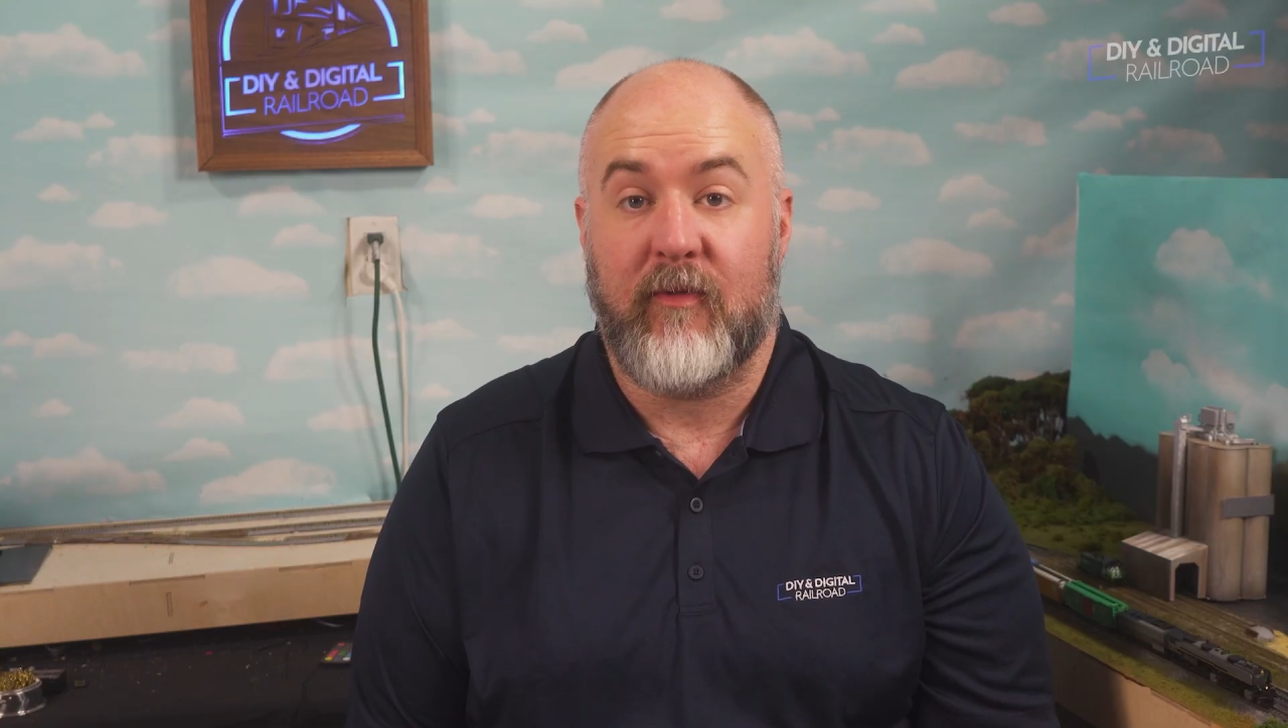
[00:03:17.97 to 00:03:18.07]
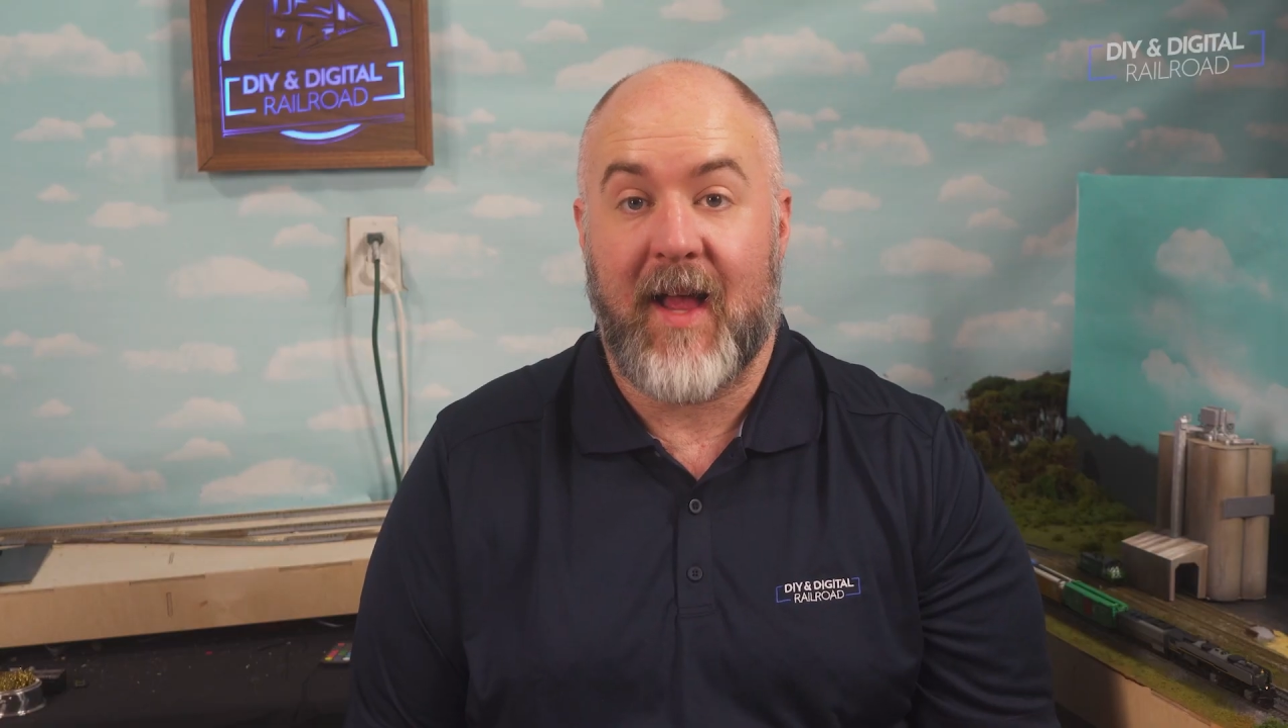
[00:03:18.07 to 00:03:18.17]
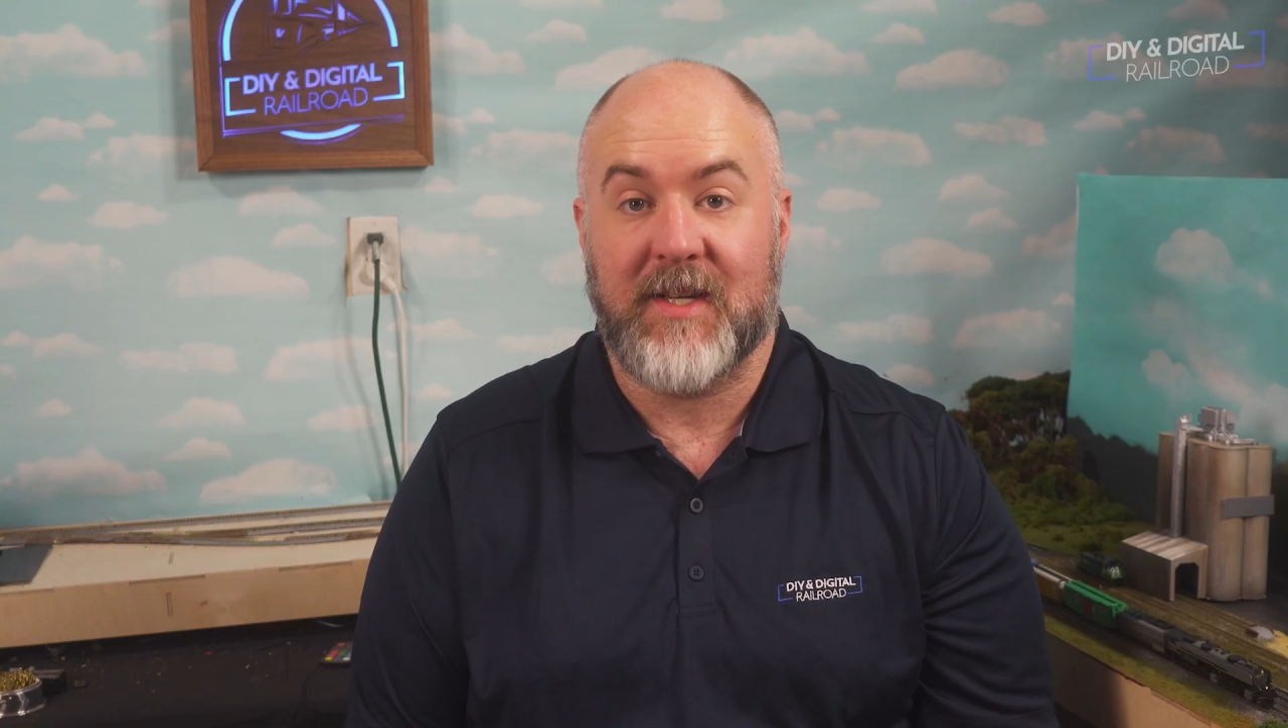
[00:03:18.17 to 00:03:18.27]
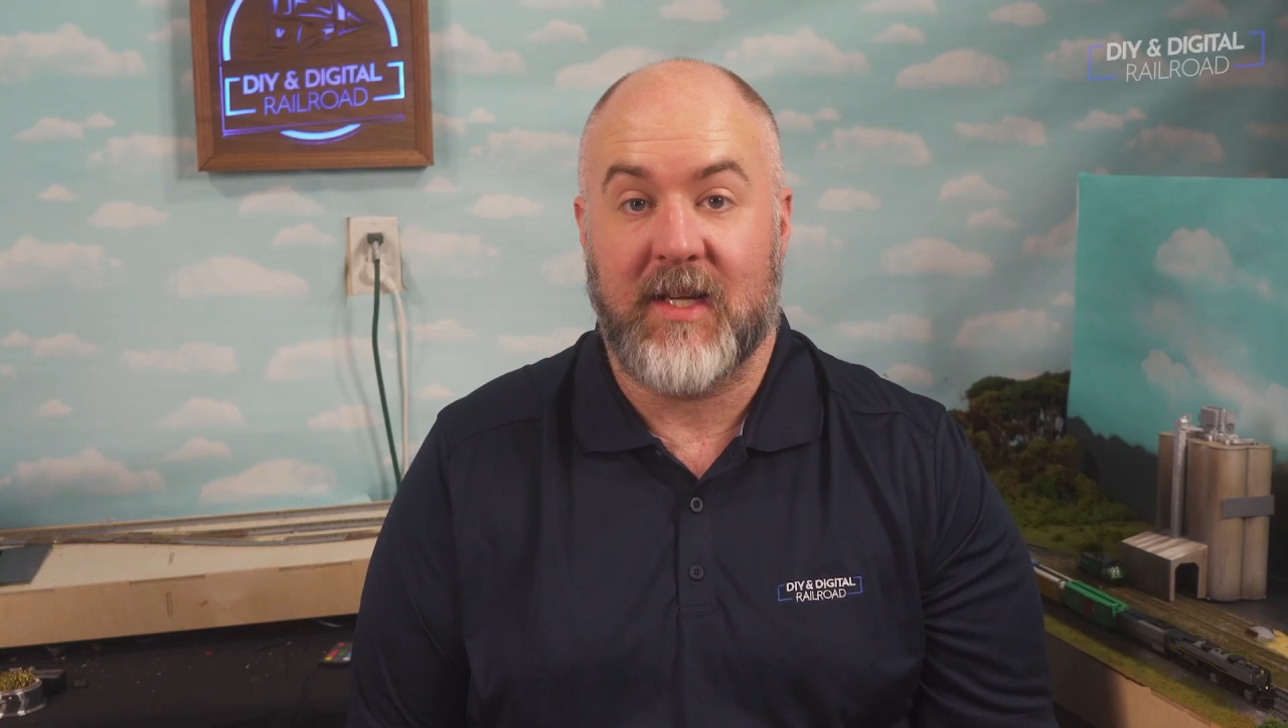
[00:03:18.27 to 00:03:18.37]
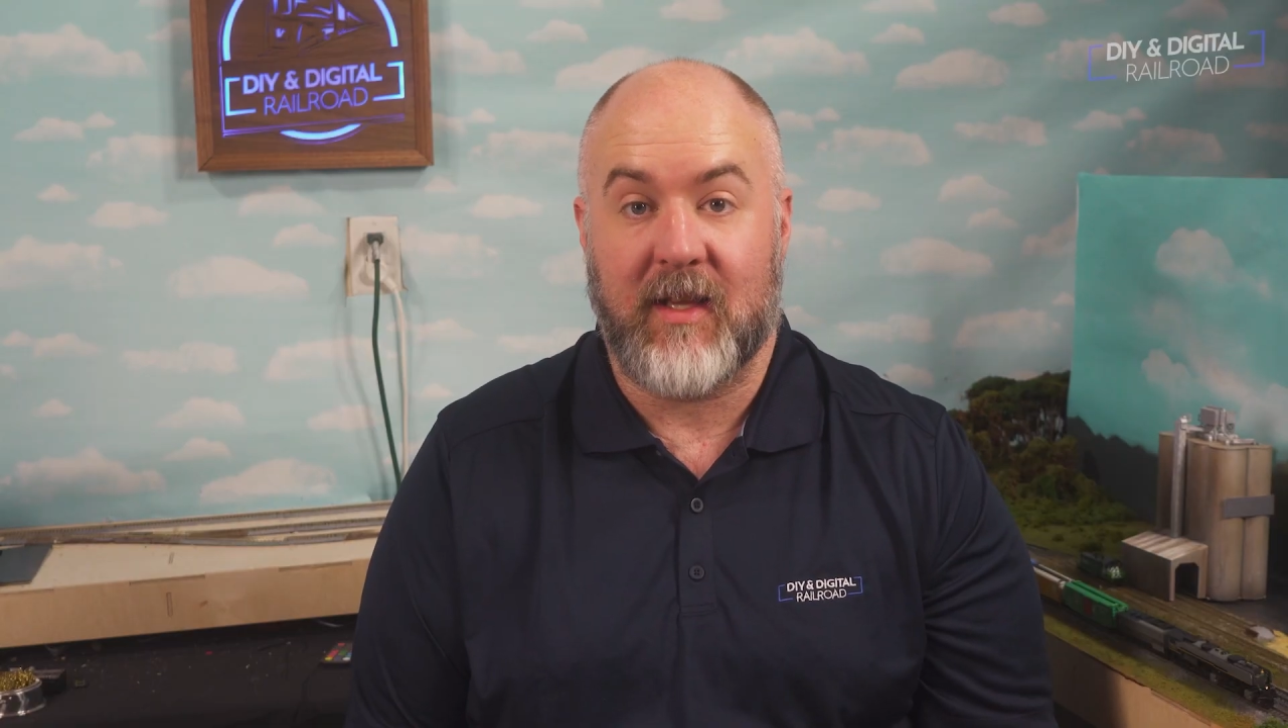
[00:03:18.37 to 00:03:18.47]

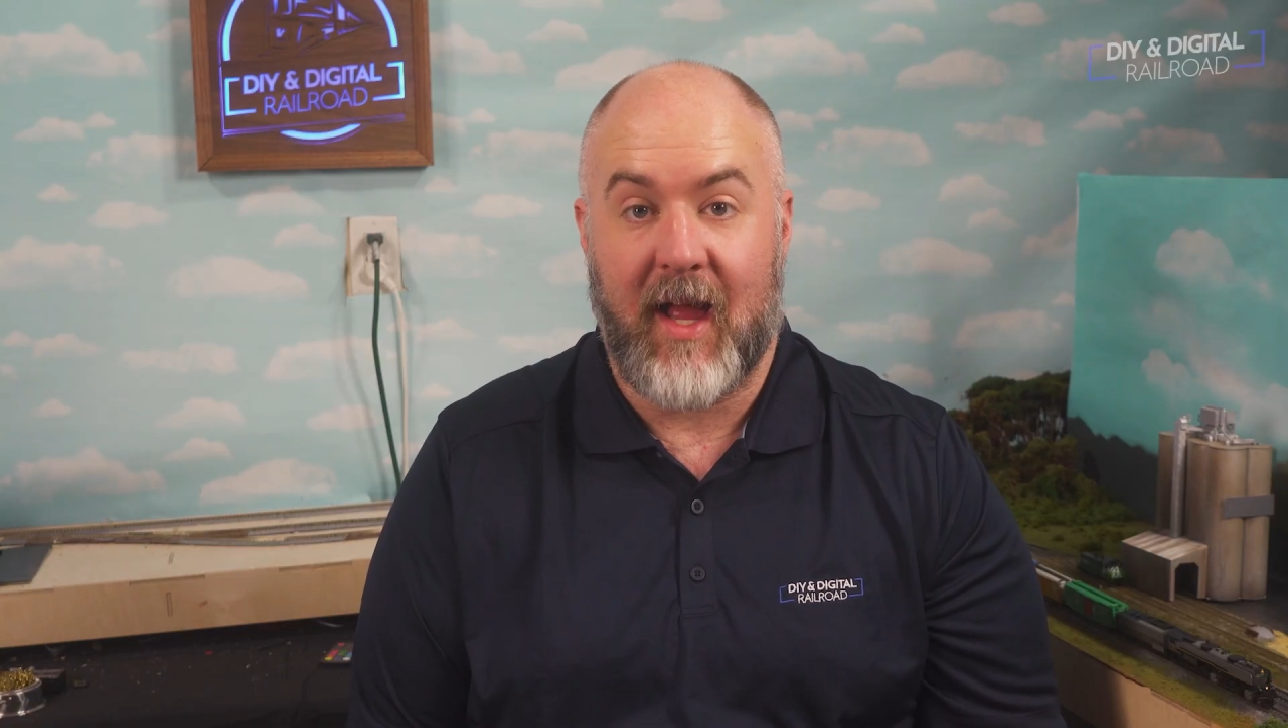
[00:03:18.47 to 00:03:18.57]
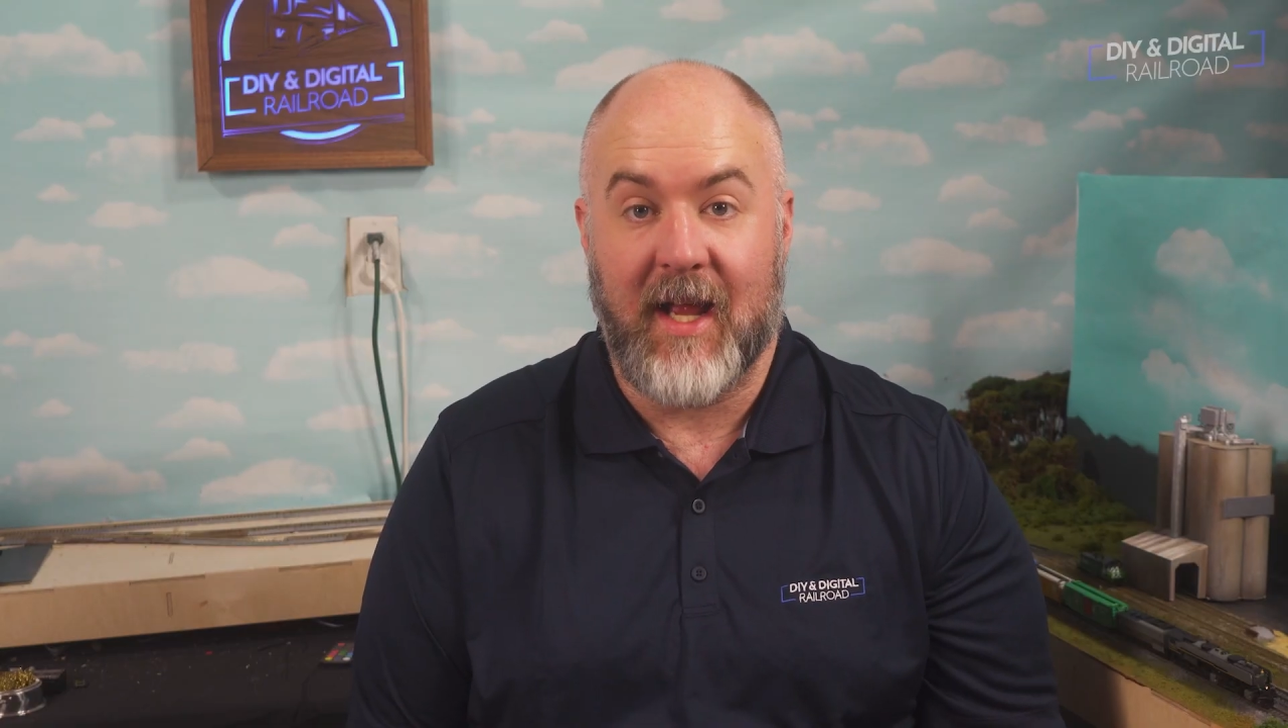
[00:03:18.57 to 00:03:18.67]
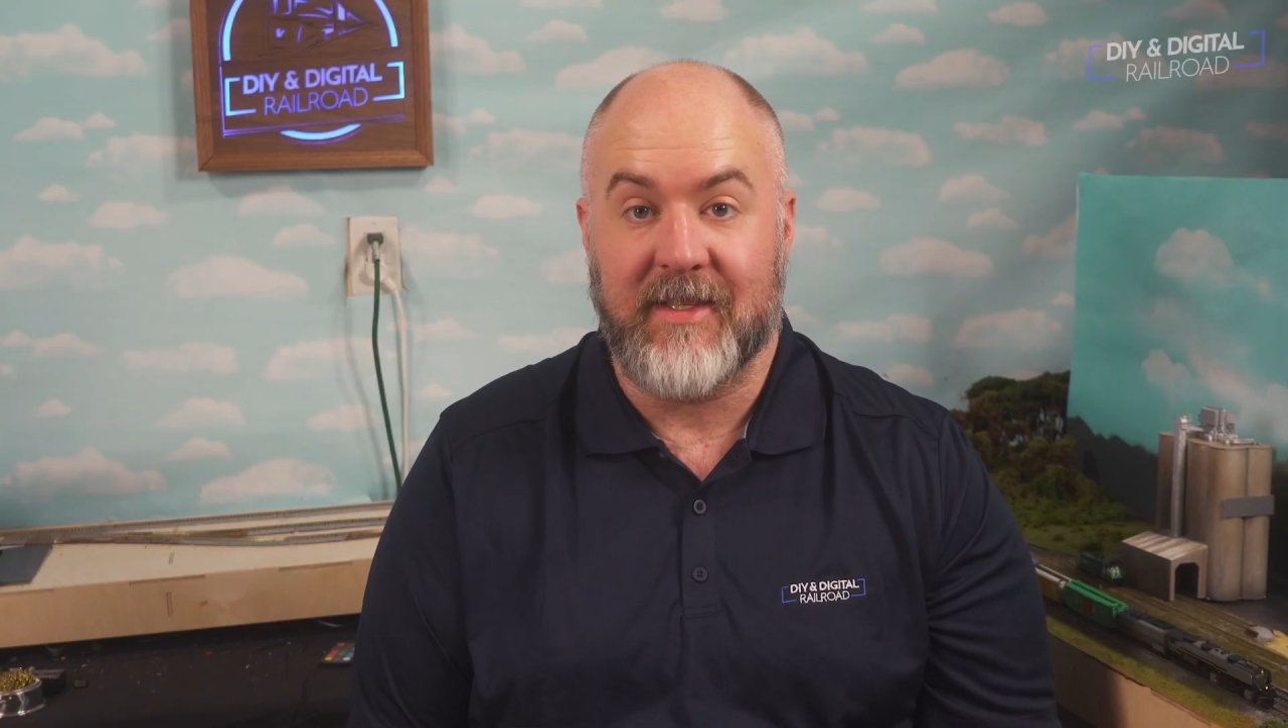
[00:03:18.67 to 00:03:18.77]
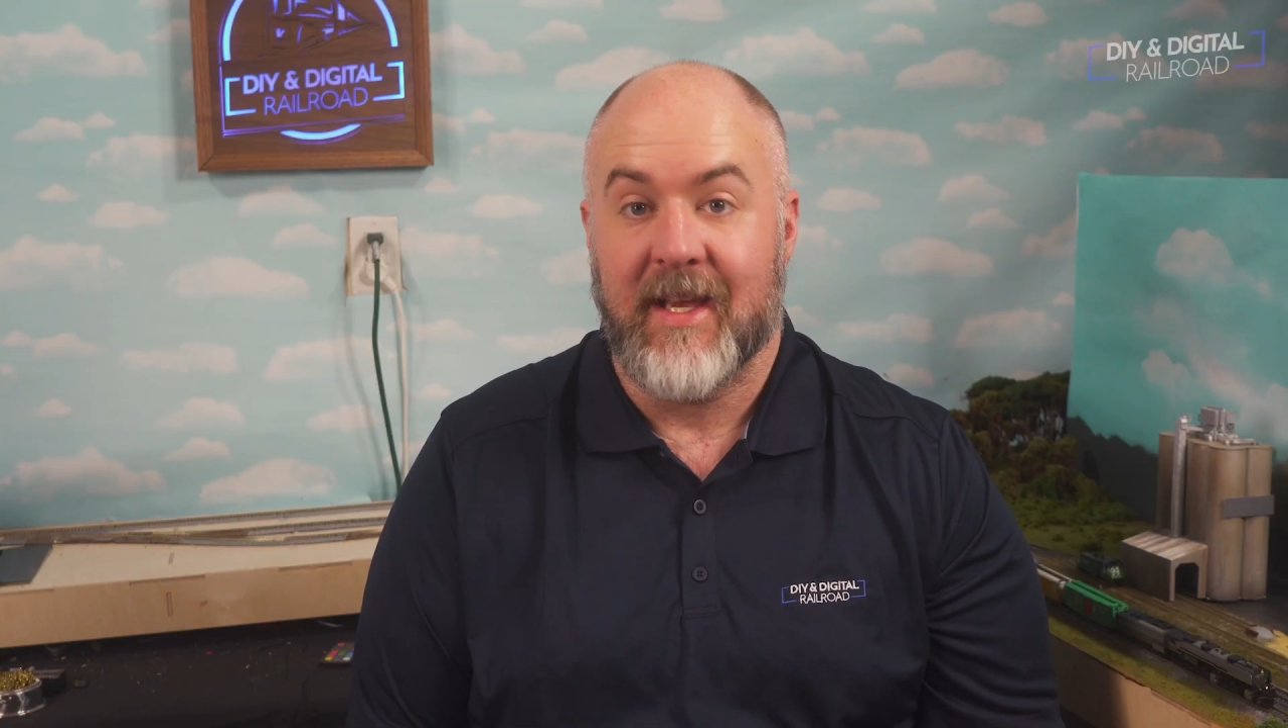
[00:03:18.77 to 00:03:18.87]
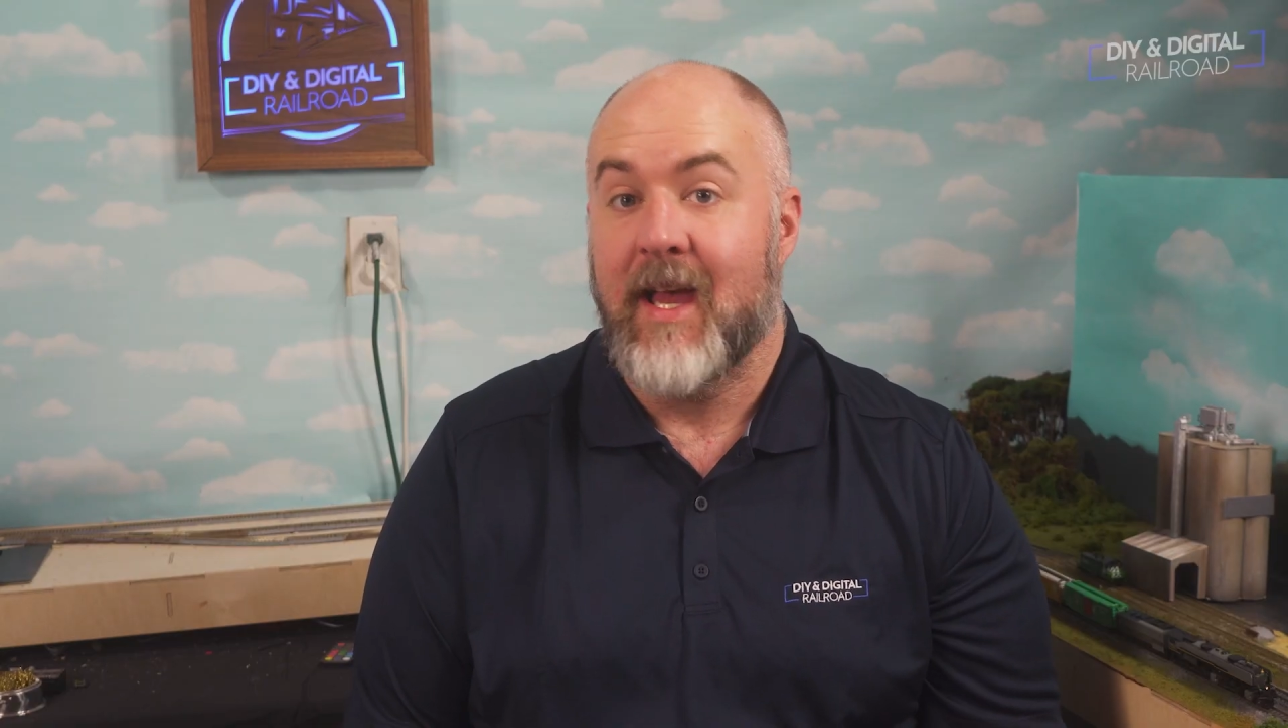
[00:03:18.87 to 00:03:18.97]
flashing
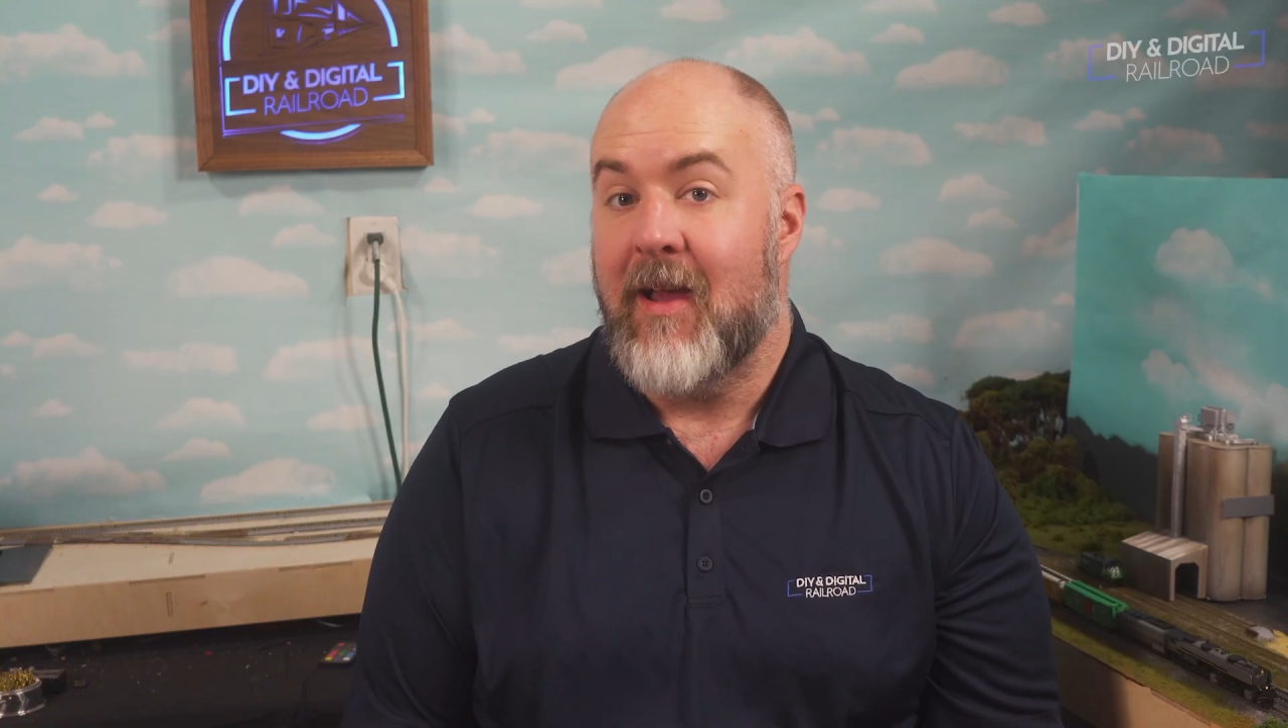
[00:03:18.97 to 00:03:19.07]
lights